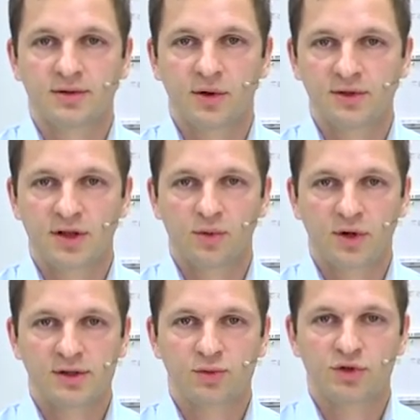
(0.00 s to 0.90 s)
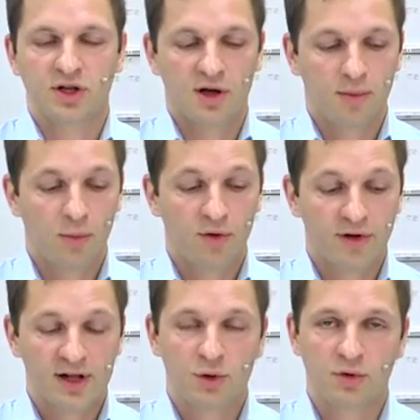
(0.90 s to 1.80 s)
those are the ones which are more
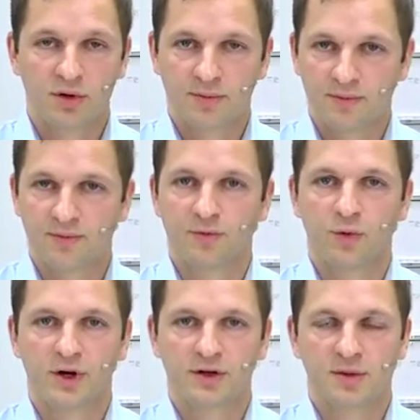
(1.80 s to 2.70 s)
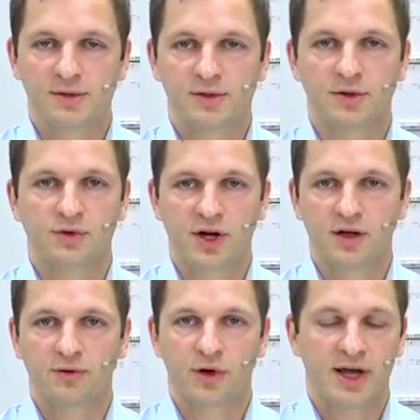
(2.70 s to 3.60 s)
valuable when it comes to the training
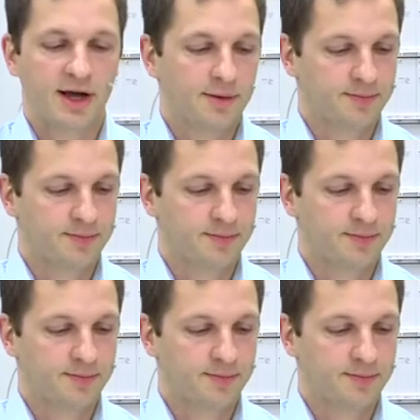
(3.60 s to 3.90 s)
of your A I.